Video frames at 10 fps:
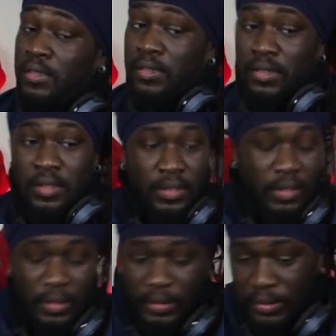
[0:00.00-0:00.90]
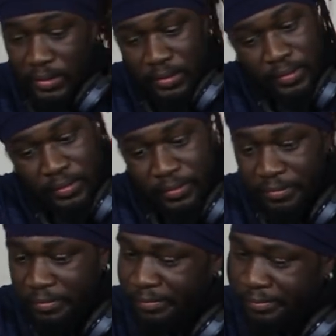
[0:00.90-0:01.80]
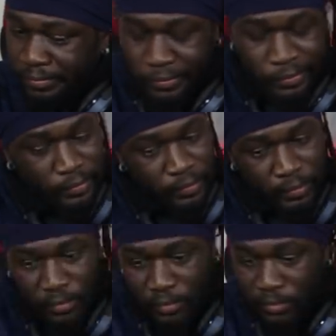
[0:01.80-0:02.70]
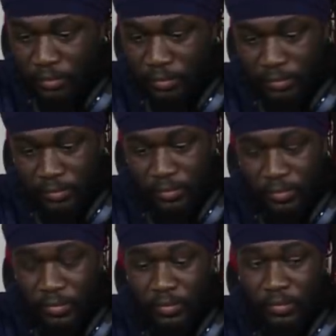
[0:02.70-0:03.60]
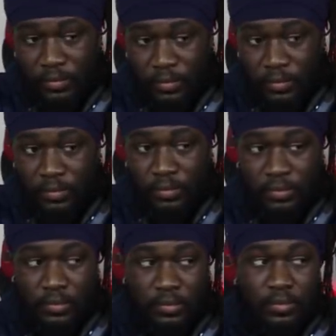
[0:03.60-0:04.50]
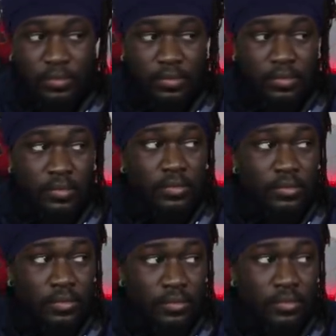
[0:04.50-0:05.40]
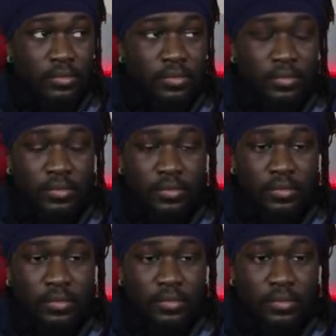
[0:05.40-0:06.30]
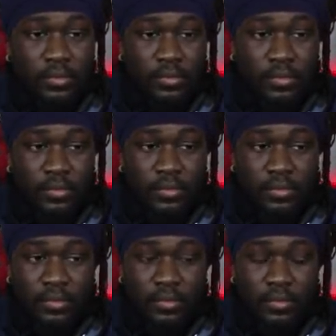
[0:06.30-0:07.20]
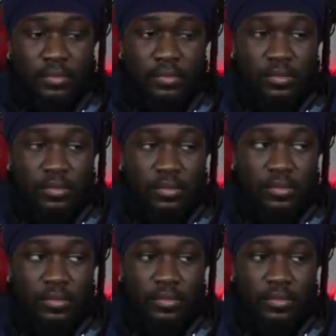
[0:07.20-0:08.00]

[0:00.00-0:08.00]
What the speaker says: (silent)